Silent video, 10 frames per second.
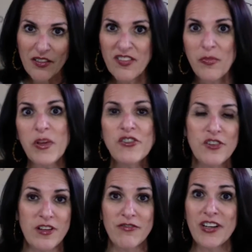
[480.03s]
little
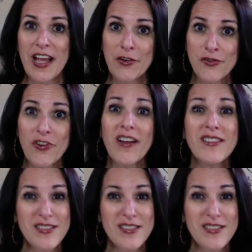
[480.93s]
smidgen of an extra.